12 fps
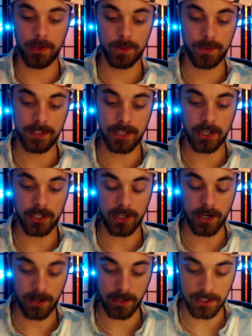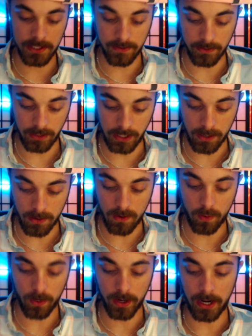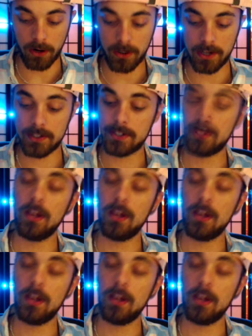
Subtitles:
with Sagittarius, Leo, or Aries.